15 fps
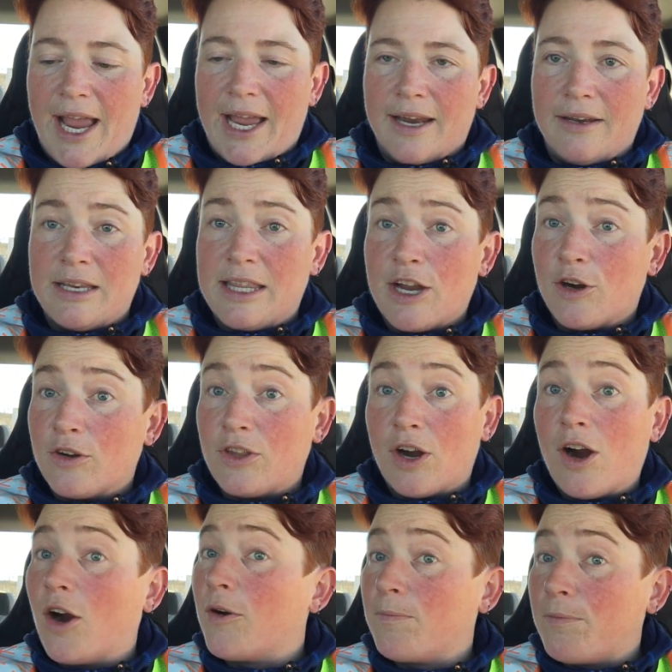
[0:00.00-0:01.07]
And
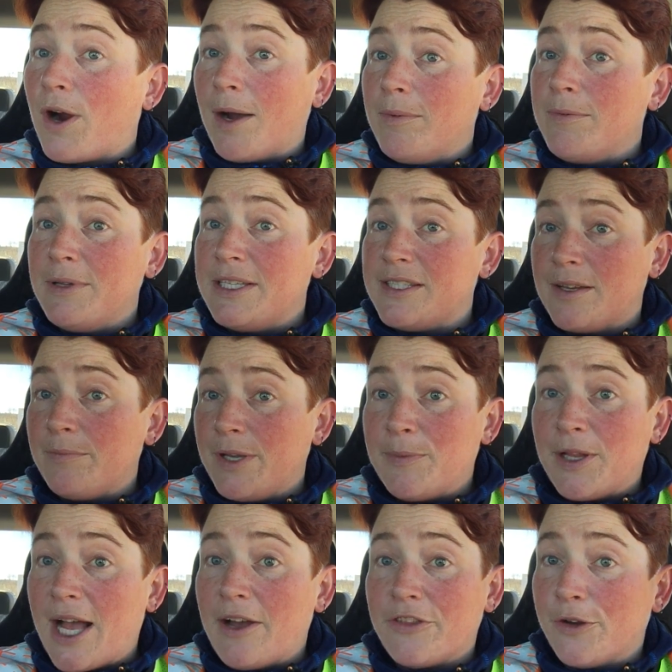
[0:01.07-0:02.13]
there are probably some
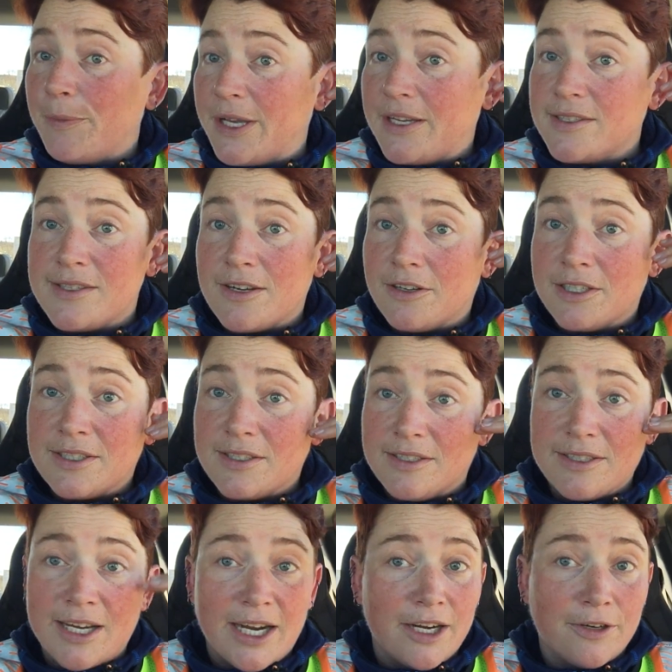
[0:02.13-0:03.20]
people out there, because there is
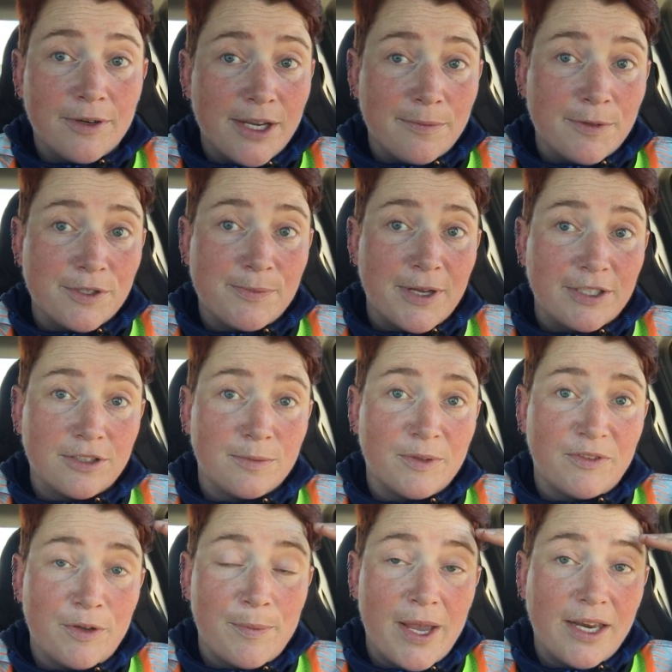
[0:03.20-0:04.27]
an entire rainbow
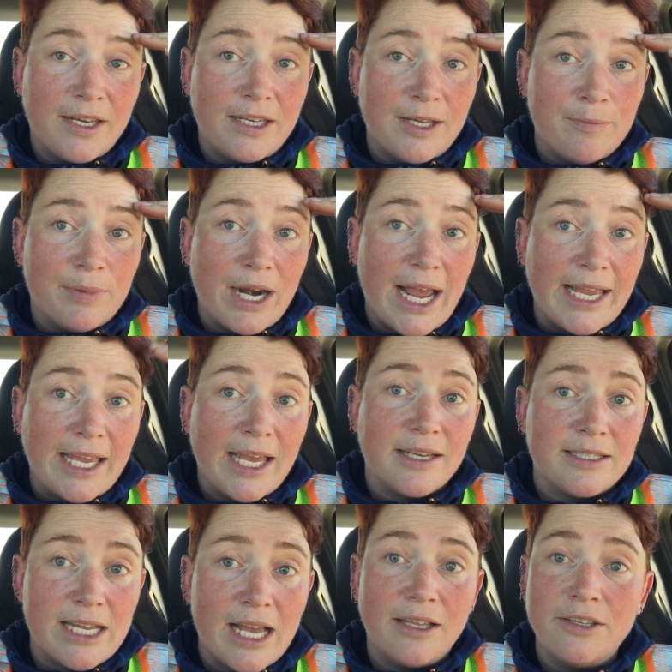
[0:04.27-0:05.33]
spectrum of humanity, but I
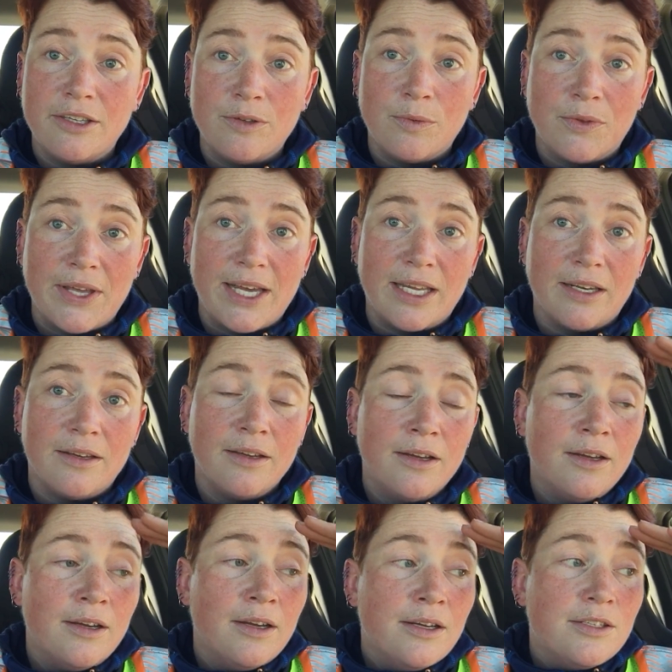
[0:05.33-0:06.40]
can tell you that
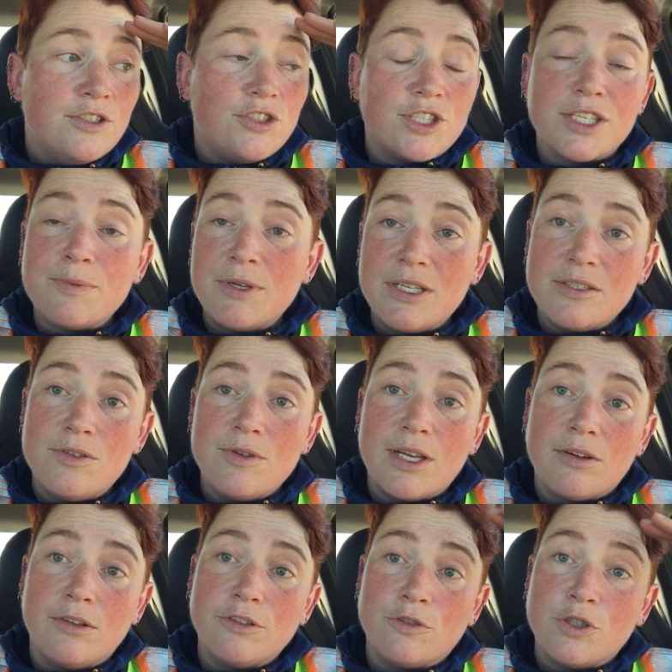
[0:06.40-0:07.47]
just because you
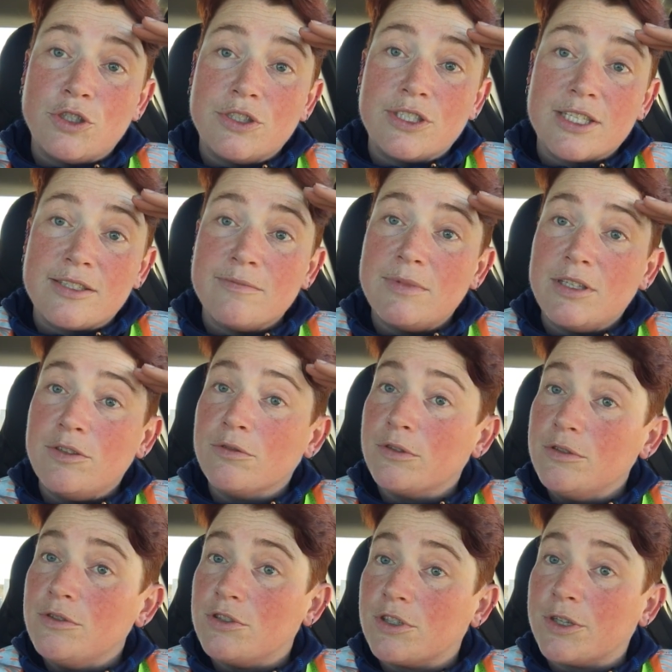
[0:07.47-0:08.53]
get older doesn't mean you
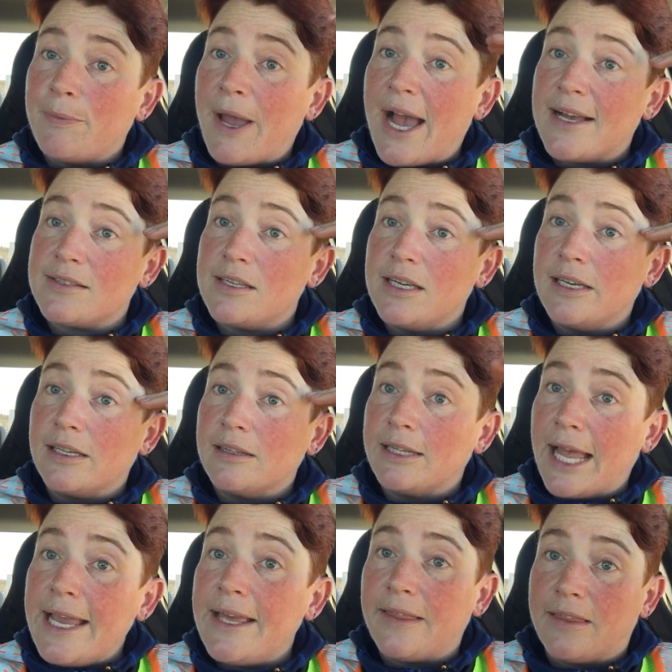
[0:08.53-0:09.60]
lose your capacity to
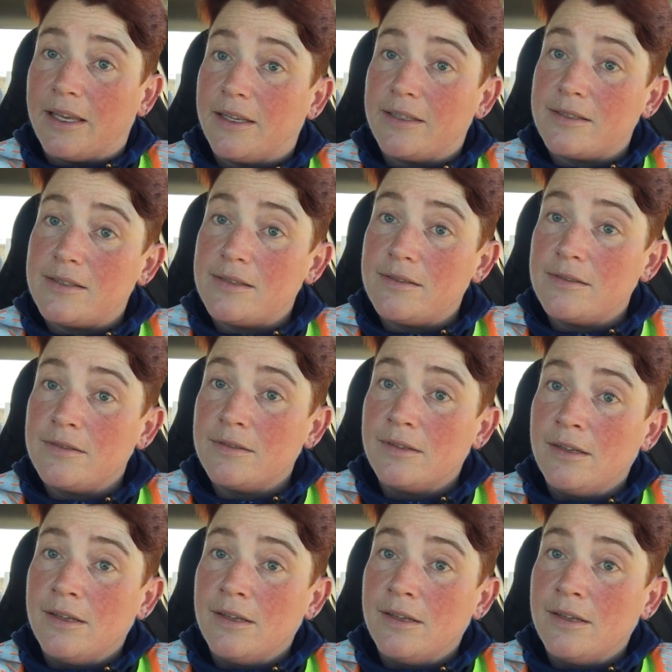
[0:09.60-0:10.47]
like things.